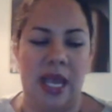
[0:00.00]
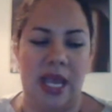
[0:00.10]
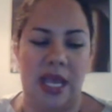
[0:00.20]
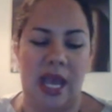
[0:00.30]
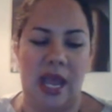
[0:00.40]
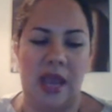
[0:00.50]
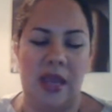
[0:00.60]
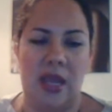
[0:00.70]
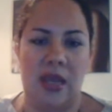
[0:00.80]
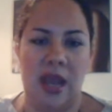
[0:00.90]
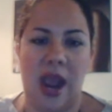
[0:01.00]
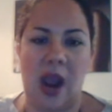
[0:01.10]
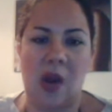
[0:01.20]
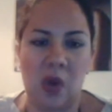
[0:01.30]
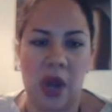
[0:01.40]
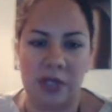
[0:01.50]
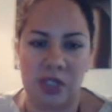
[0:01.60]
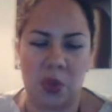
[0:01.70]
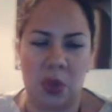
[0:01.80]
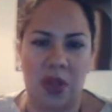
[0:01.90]
and now we're up to
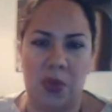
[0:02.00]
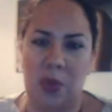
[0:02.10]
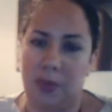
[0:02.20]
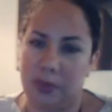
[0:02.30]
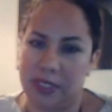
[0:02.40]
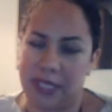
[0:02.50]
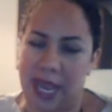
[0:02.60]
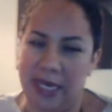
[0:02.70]
23%.